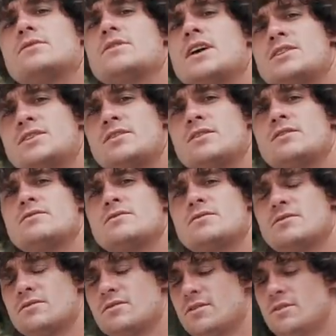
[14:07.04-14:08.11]
nice girl.
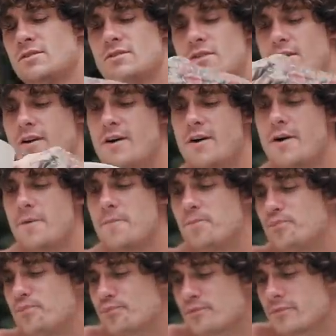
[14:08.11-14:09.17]
Um,
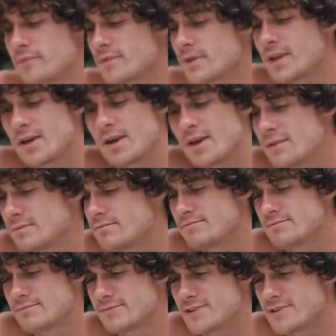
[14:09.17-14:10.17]
yeah,